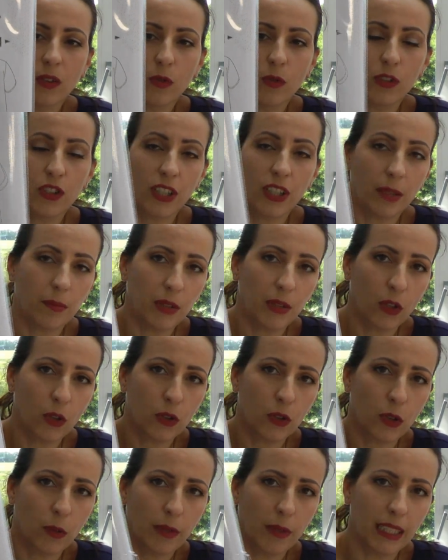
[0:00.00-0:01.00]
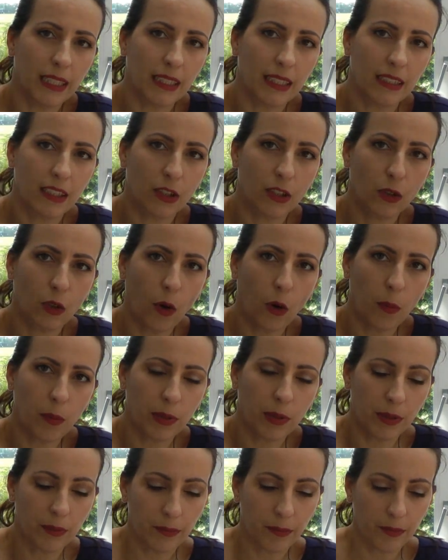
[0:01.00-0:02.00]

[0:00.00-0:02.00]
which can be also made as a top,